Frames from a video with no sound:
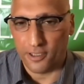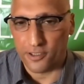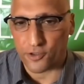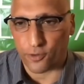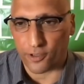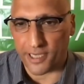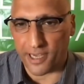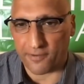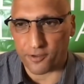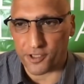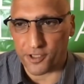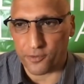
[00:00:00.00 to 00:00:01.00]
Shortly
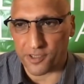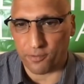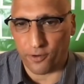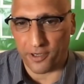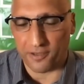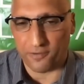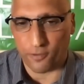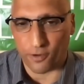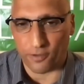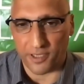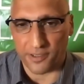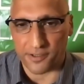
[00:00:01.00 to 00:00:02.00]
after she was appointed
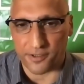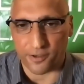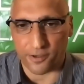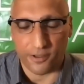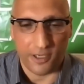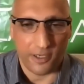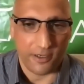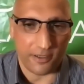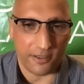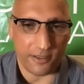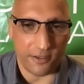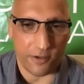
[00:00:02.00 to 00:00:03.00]
foreign minister,
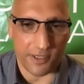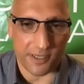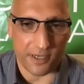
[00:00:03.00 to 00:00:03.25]
the U.S.